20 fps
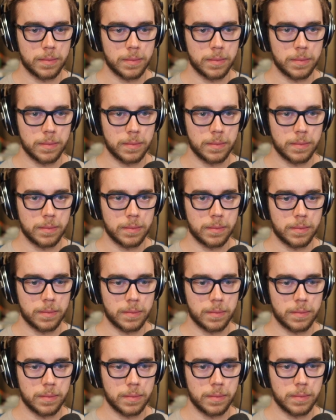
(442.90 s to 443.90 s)

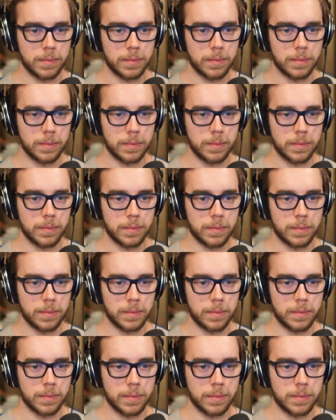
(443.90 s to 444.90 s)

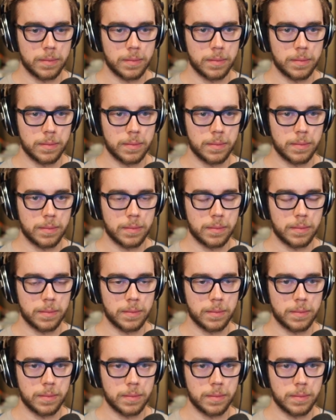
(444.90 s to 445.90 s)

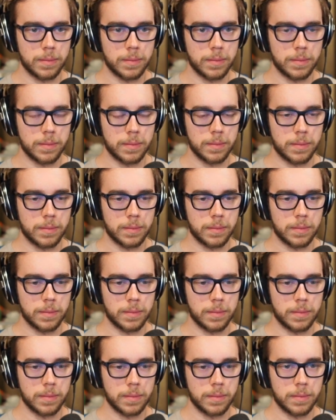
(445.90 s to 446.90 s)
(silent)